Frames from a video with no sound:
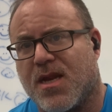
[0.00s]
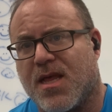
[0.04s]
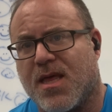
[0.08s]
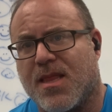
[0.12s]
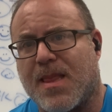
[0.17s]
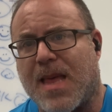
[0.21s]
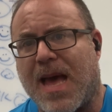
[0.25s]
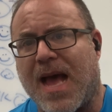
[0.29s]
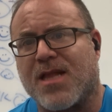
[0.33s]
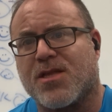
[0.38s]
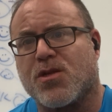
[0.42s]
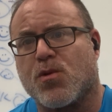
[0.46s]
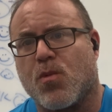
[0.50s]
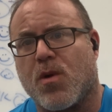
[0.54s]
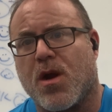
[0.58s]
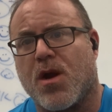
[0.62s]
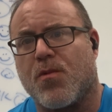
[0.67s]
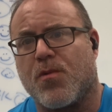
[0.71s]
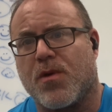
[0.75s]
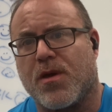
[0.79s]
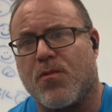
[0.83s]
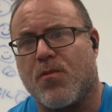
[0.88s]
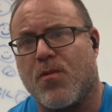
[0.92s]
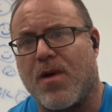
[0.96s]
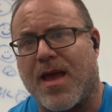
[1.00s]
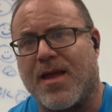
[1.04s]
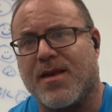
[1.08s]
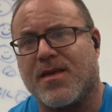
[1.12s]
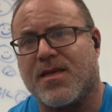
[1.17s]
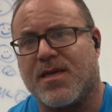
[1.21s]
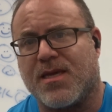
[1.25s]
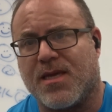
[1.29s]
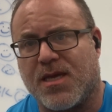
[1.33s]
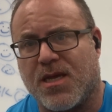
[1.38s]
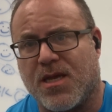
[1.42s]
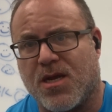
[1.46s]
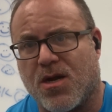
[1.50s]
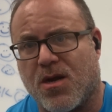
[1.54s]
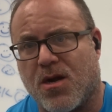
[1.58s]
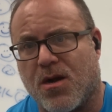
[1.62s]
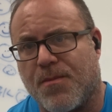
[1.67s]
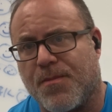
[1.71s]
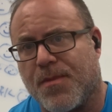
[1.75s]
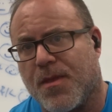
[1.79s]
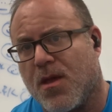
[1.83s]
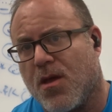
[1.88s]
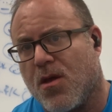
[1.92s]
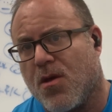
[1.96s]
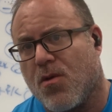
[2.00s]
And that's where we went here,